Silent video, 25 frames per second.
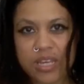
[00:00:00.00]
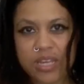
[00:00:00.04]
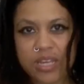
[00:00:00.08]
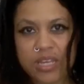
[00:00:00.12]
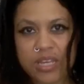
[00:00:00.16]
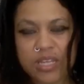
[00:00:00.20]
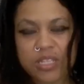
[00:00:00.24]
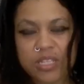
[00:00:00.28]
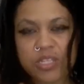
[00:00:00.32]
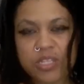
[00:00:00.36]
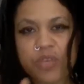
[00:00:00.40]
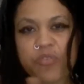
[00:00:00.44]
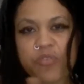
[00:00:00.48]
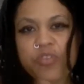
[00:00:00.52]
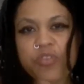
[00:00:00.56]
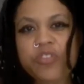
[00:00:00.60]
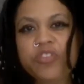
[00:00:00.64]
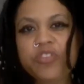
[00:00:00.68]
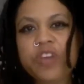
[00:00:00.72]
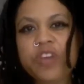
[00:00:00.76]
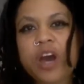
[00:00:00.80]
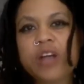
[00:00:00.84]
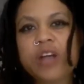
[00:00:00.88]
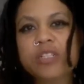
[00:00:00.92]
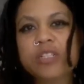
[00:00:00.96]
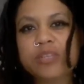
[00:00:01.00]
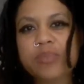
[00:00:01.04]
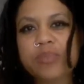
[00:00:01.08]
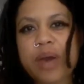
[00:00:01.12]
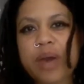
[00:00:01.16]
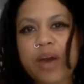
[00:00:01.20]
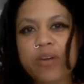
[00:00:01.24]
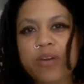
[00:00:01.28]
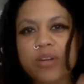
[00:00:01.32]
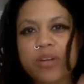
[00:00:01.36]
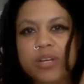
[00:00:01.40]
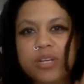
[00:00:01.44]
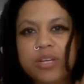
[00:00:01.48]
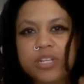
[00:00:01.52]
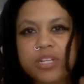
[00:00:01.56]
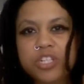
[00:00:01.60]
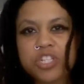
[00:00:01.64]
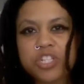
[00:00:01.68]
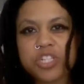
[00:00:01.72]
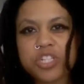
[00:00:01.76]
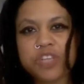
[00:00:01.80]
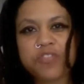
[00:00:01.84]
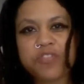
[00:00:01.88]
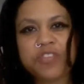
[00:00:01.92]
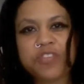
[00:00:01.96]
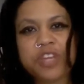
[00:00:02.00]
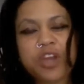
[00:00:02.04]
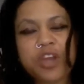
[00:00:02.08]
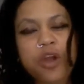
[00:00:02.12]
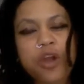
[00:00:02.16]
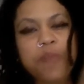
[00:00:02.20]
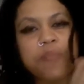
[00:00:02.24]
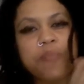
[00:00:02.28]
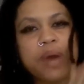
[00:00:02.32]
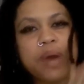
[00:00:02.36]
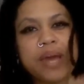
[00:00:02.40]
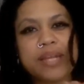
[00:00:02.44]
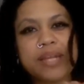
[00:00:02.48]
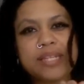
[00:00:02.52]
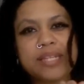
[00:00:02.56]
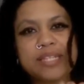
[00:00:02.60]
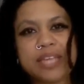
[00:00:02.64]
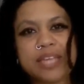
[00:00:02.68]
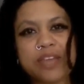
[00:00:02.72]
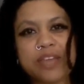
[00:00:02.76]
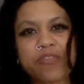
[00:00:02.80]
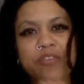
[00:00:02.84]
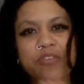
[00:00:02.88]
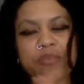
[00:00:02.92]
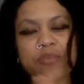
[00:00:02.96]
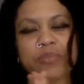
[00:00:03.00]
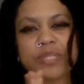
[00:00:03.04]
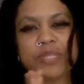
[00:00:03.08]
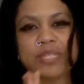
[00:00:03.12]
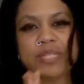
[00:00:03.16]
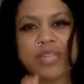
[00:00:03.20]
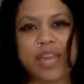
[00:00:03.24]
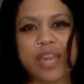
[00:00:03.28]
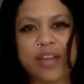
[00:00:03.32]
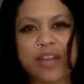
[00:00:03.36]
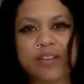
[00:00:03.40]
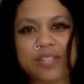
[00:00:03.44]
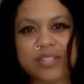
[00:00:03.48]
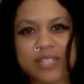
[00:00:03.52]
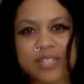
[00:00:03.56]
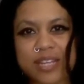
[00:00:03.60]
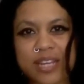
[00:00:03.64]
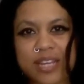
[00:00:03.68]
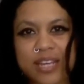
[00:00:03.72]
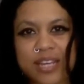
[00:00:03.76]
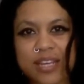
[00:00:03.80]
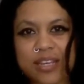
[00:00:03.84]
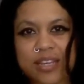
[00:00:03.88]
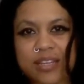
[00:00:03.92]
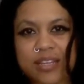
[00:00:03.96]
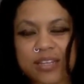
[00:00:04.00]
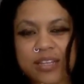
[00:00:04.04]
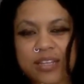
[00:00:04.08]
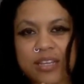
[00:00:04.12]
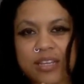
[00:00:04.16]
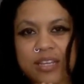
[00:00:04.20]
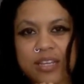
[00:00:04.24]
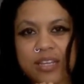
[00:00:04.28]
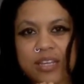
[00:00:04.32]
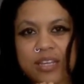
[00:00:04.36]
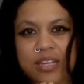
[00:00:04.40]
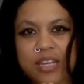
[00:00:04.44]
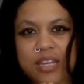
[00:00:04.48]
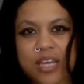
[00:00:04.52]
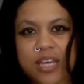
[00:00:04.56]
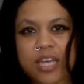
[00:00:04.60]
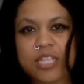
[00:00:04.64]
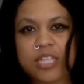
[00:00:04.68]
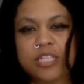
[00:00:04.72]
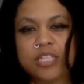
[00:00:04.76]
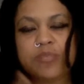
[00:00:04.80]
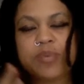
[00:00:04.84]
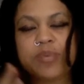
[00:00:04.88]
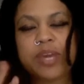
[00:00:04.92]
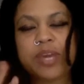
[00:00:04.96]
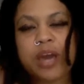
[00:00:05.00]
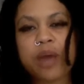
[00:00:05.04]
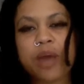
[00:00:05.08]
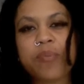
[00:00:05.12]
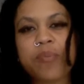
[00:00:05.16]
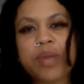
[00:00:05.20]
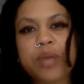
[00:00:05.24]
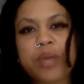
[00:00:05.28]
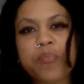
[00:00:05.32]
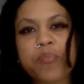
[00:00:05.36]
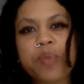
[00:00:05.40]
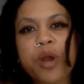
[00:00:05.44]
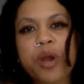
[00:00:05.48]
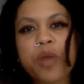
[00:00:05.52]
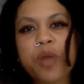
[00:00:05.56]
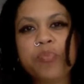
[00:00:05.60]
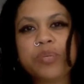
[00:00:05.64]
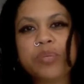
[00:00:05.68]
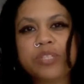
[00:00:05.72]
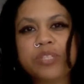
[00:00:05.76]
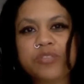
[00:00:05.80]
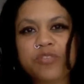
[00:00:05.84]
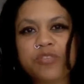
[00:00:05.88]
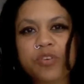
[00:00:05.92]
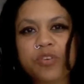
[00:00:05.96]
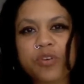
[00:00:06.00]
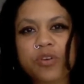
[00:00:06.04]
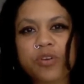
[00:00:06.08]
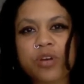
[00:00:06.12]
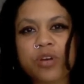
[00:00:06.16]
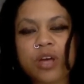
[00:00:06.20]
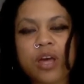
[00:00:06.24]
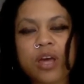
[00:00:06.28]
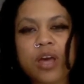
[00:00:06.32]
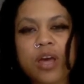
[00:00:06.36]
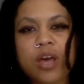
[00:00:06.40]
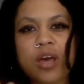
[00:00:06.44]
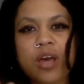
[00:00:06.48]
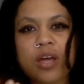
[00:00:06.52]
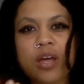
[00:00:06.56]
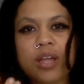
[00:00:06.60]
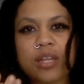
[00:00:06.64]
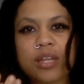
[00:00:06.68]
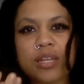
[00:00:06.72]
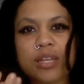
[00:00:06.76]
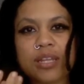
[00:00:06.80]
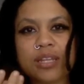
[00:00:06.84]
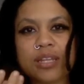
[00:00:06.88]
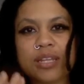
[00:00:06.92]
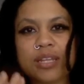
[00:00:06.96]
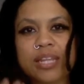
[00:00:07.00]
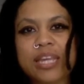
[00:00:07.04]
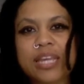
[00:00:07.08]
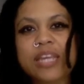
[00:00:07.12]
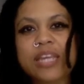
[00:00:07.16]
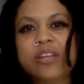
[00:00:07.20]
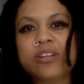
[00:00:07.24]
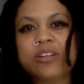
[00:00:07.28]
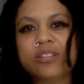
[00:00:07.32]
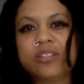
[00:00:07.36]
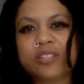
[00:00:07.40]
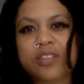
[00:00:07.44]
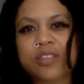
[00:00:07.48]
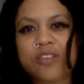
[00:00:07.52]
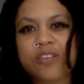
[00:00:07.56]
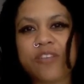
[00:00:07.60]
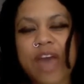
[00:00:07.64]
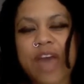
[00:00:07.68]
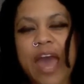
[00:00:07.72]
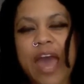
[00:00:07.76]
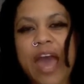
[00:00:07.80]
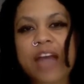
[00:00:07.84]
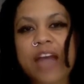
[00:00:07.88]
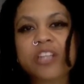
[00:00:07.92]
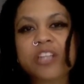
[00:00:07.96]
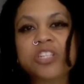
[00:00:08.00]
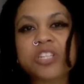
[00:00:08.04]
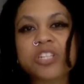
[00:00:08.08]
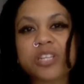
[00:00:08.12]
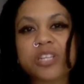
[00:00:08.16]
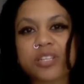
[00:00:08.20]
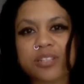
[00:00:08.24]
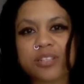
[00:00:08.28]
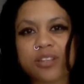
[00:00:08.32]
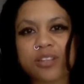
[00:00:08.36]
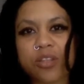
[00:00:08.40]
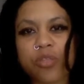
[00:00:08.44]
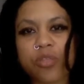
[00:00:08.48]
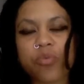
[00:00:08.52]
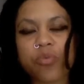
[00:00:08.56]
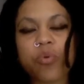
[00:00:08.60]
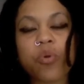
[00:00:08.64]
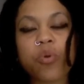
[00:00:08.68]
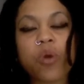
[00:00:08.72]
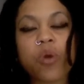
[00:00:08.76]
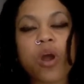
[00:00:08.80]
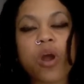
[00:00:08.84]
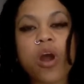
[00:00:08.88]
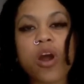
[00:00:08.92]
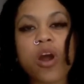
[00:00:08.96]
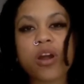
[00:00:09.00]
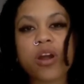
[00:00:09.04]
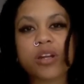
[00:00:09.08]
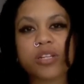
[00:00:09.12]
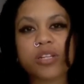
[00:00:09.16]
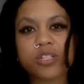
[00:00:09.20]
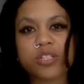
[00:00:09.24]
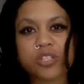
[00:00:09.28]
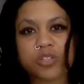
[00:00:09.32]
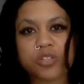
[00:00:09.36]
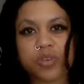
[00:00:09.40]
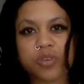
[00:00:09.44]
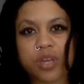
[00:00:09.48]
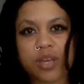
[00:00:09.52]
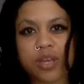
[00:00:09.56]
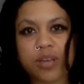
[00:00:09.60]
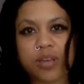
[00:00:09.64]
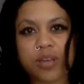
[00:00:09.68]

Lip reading: So we've talked about shifting our mindset from scarcity into becoming purposeful leaders of action through our artistry.